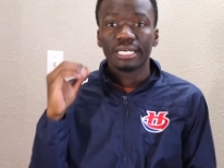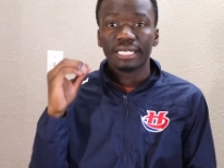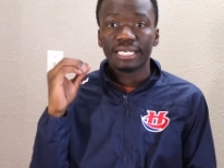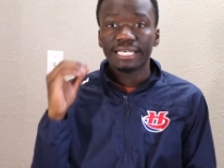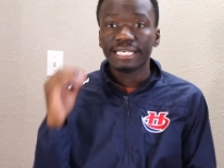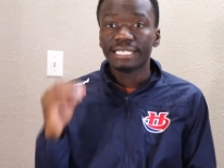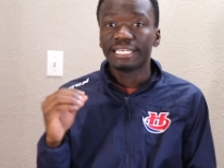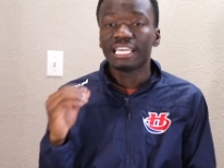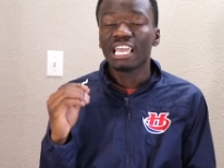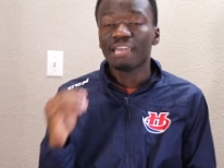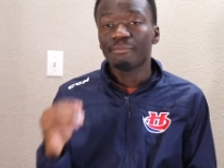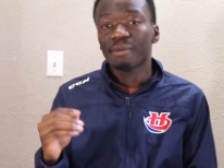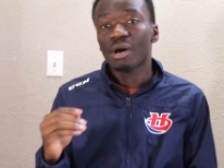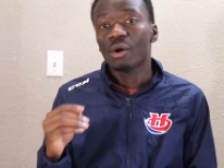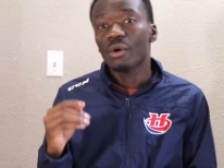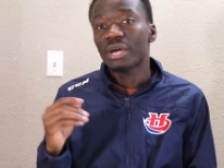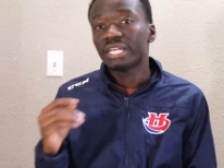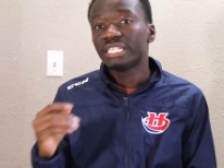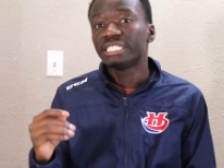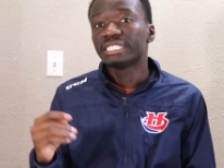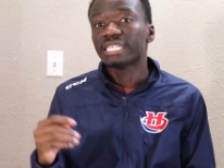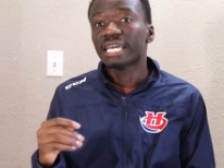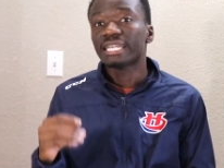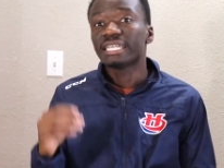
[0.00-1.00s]
he came out
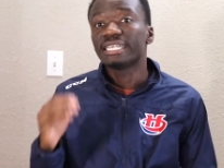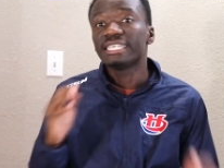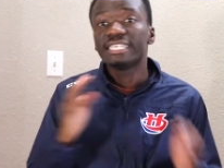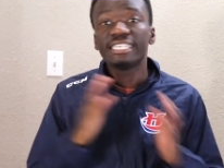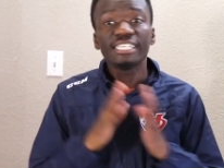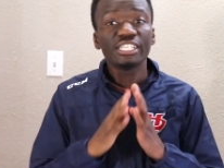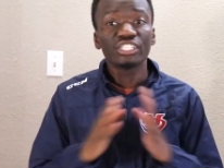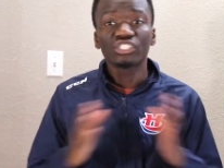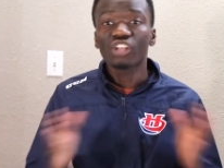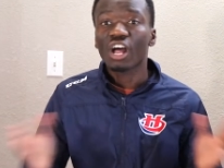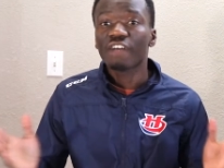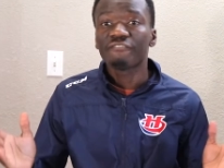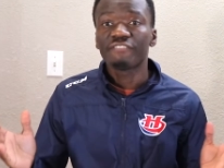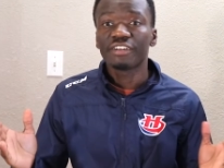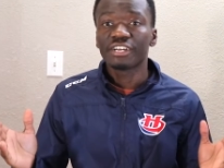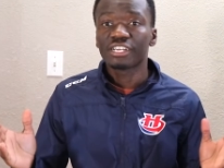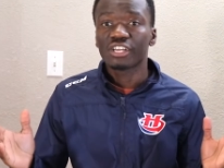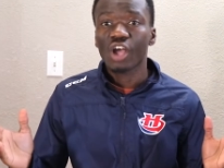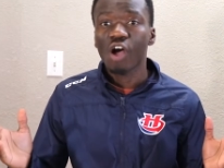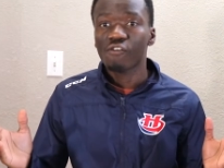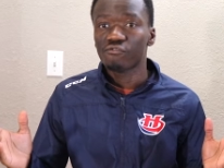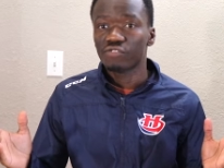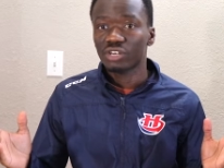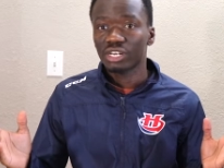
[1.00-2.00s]
and he said he's not very
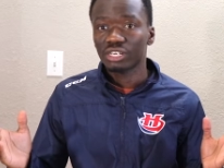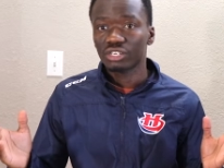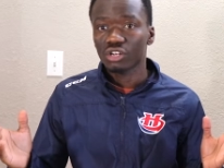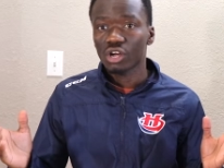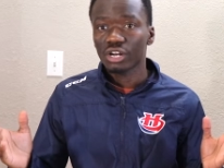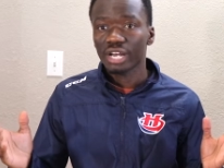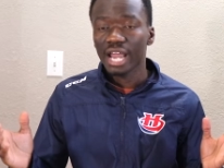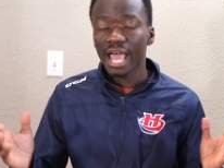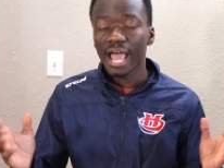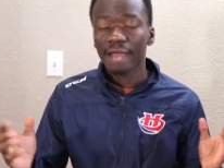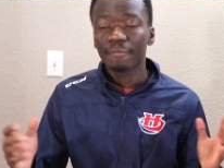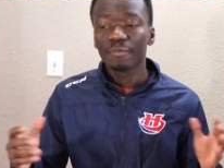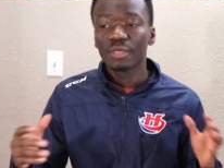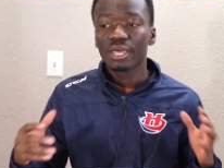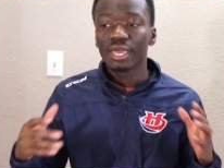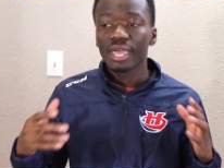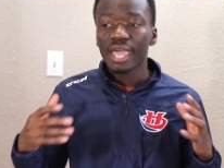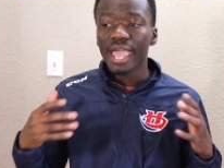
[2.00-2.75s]
confident on that.